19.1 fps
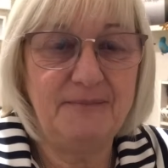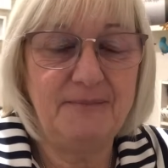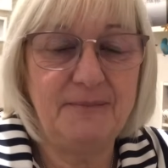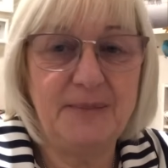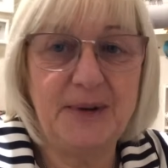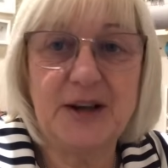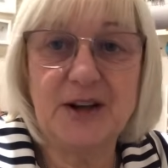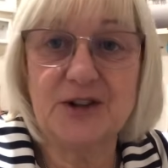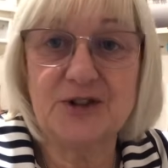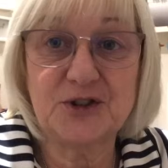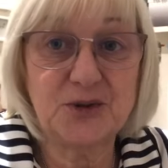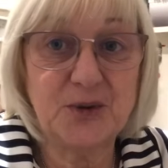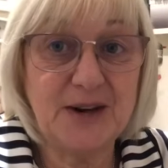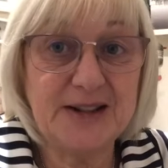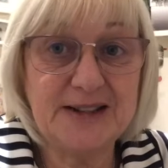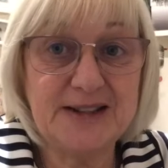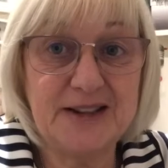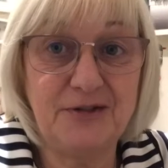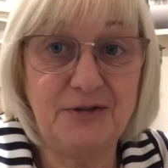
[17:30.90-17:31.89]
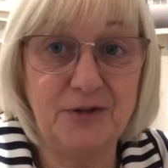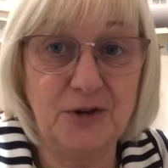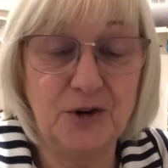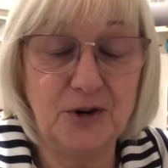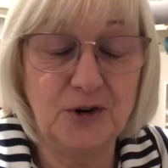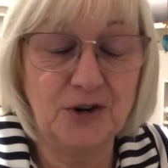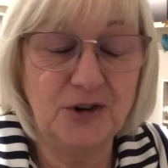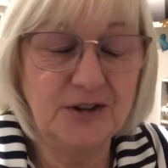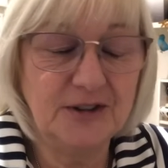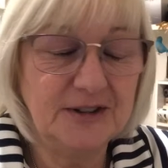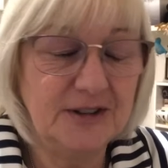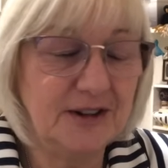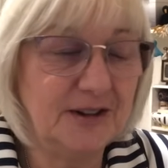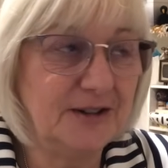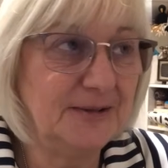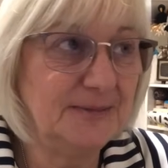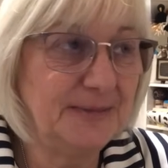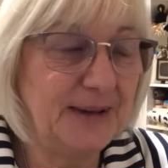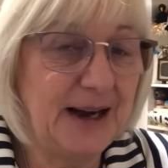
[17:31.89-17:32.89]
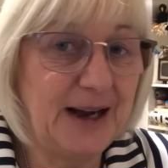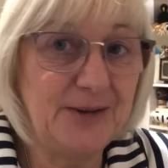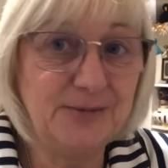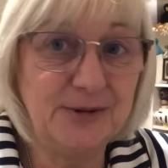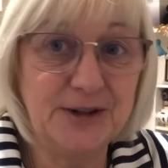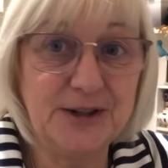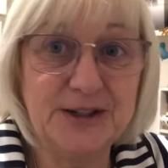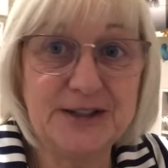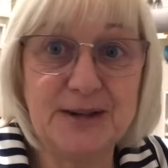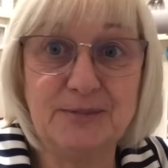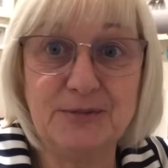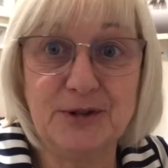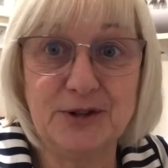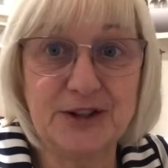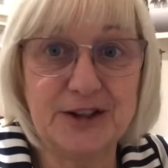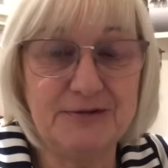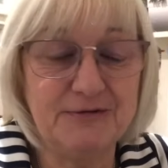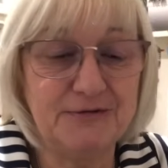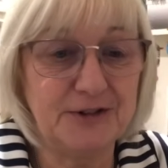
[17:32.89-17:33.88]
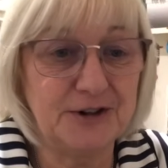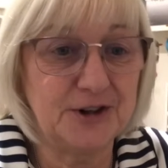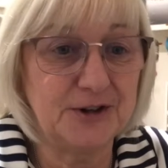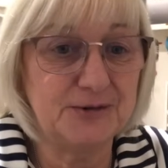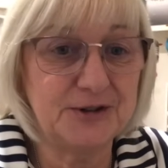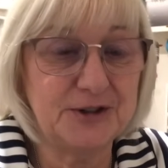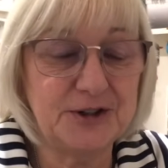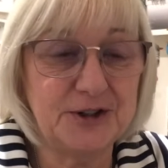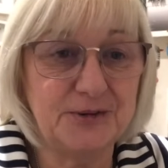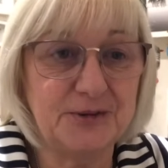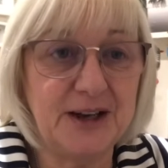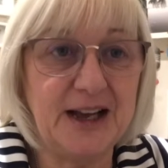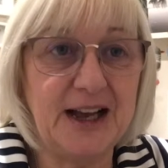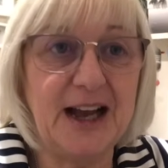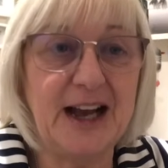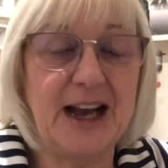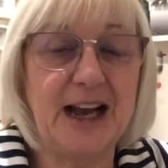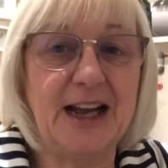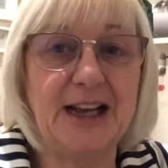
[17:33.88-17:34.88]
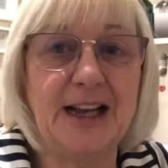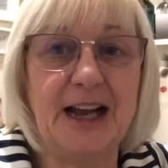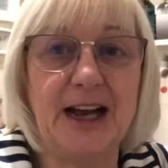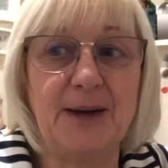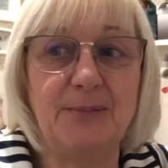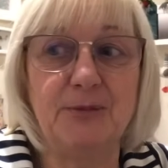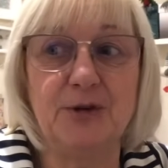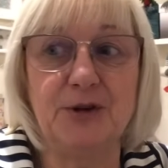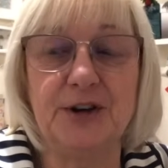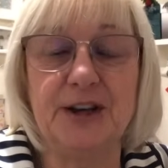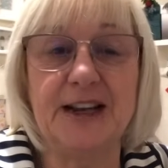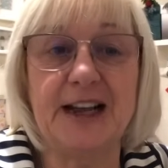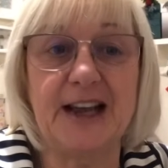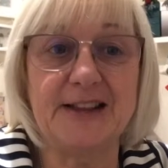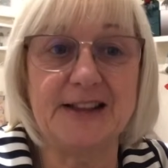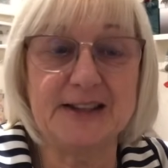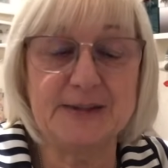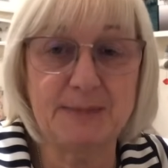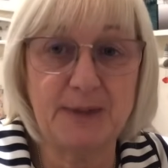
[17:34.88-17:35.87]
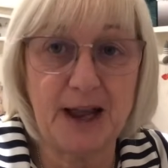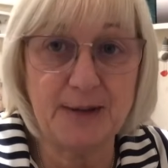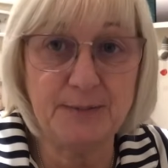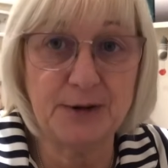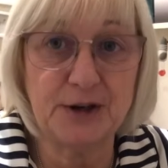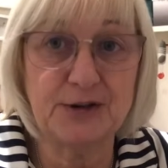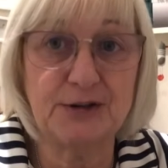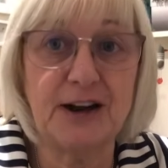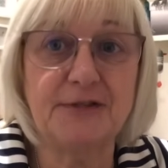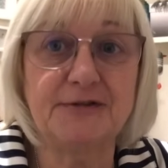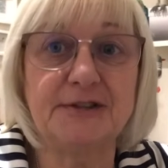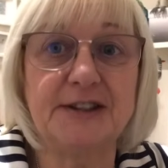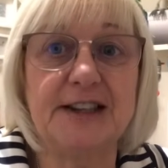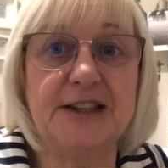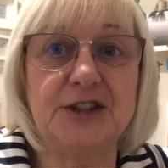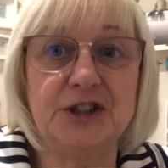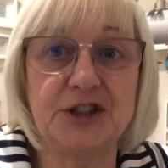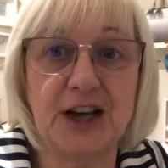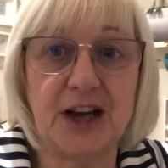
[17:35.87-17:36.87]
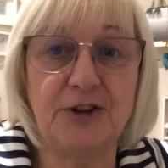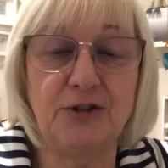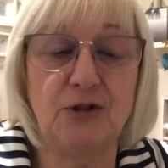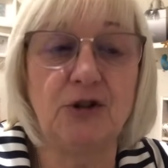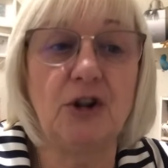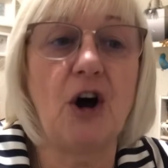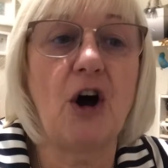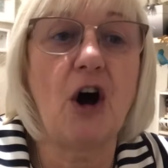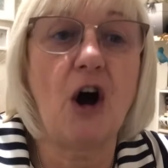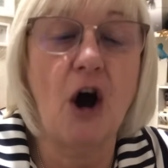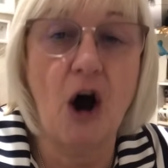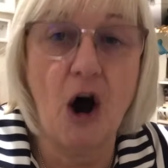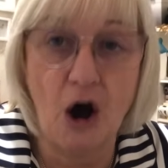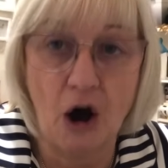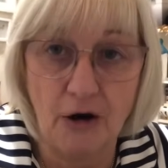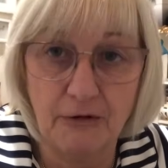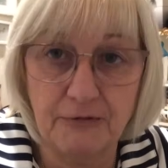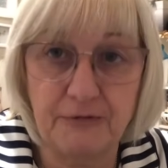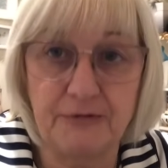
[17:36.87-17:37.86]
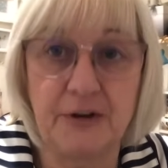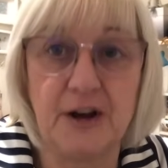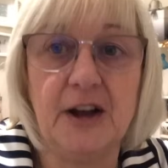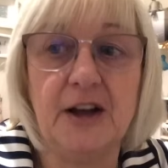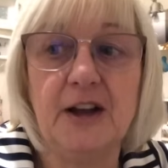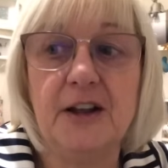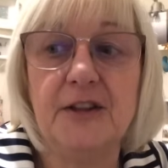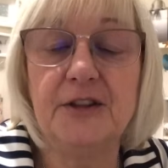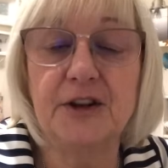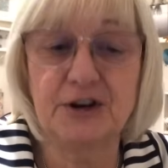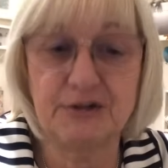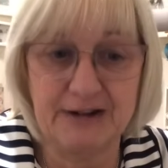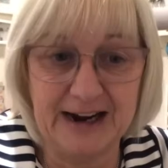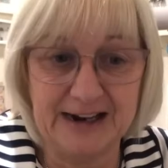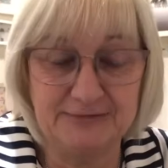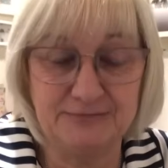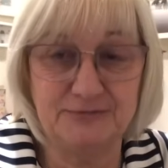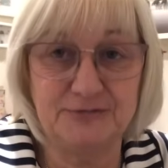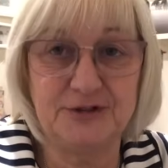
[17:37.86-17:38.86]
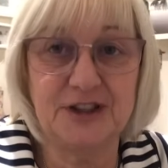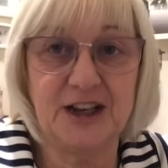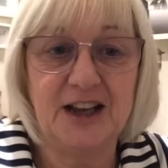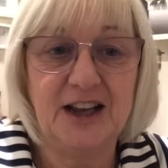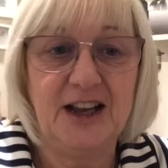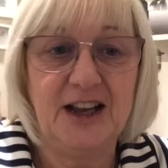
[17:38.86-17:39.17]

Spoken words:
Because 24, oh my word, I'm looking forward to it. I am going to get this paper crafting channel off the ground.